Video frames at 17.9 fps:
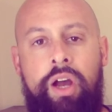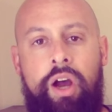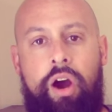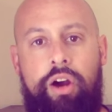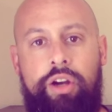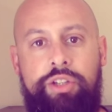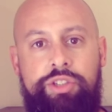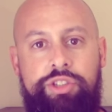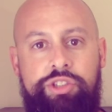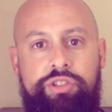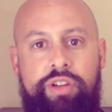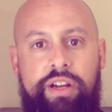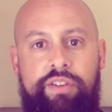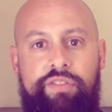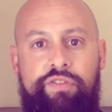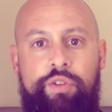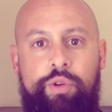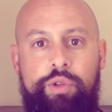Are you just trying
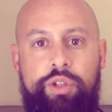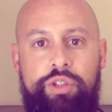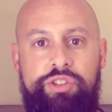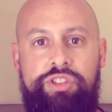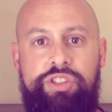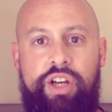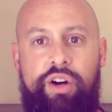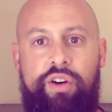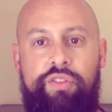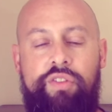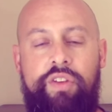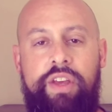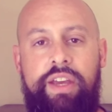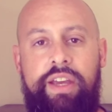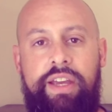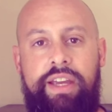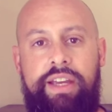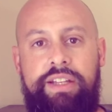to fool yourself
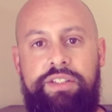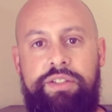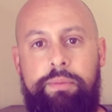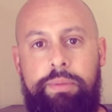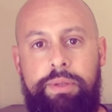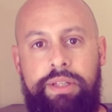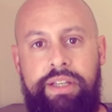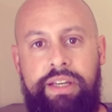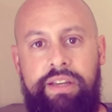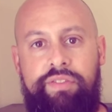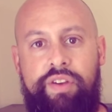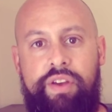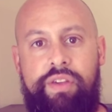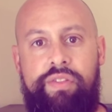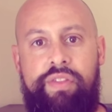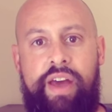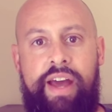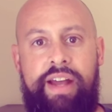into
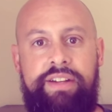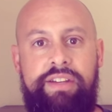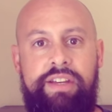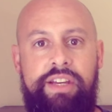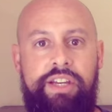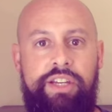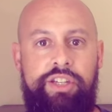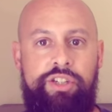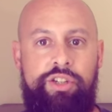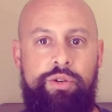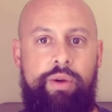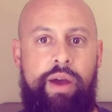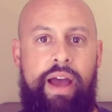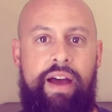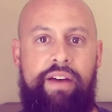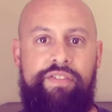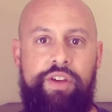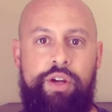believing that you
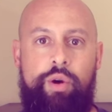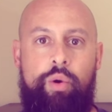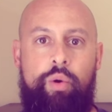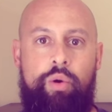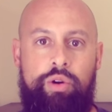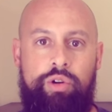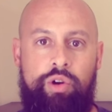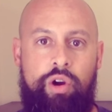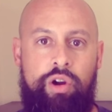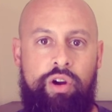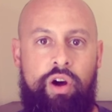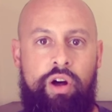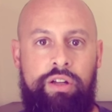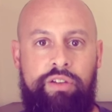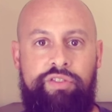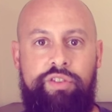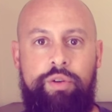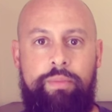have the corner on
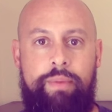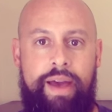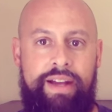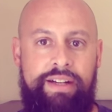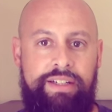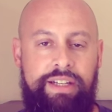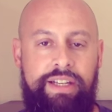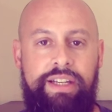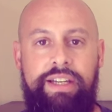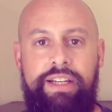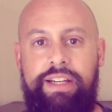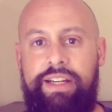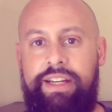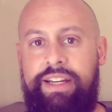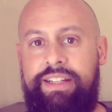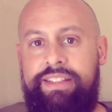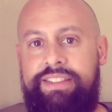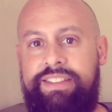all of humanity?
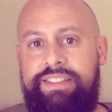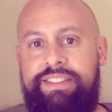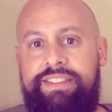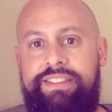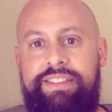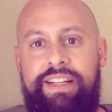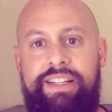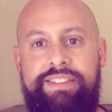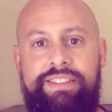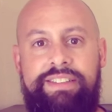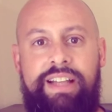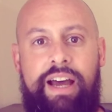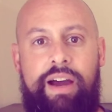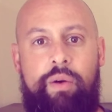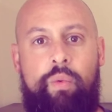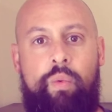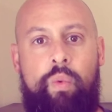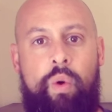It just does
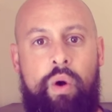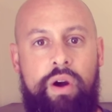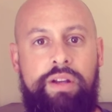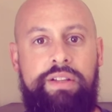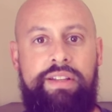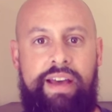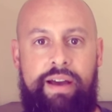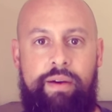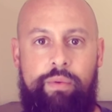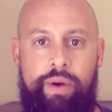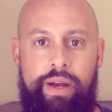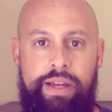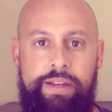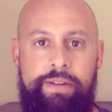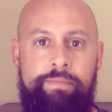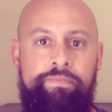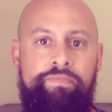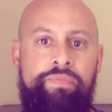not work that
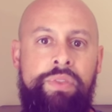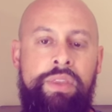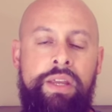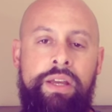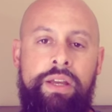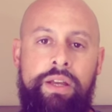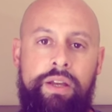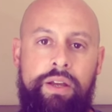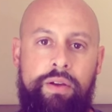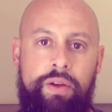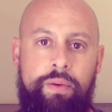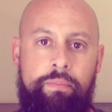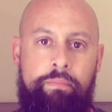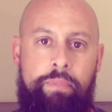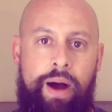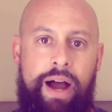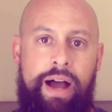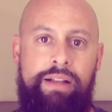way.
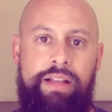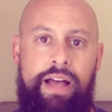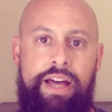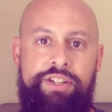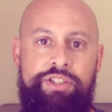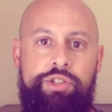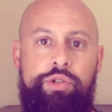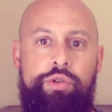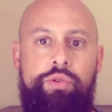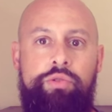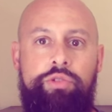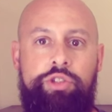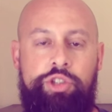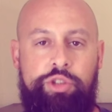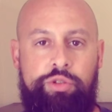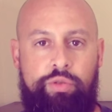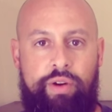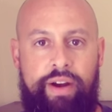Biological
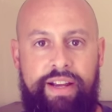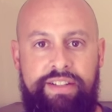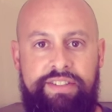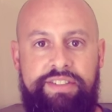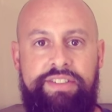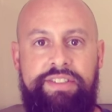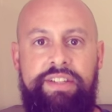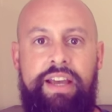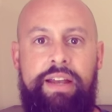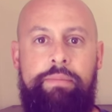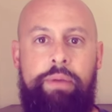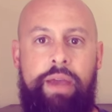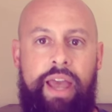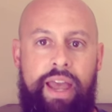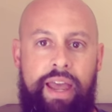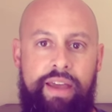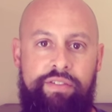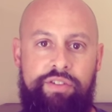traits and
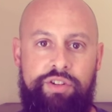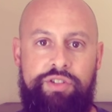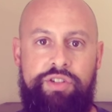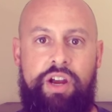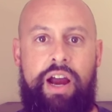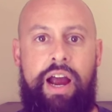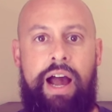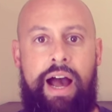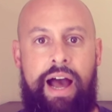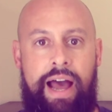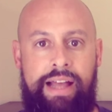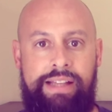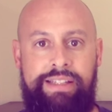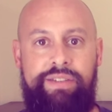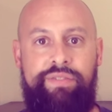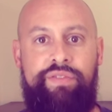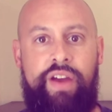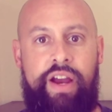behaviors are
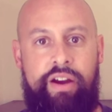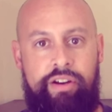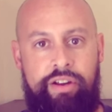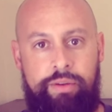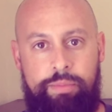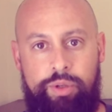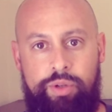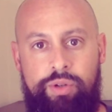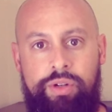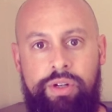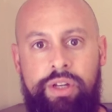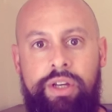highly variable.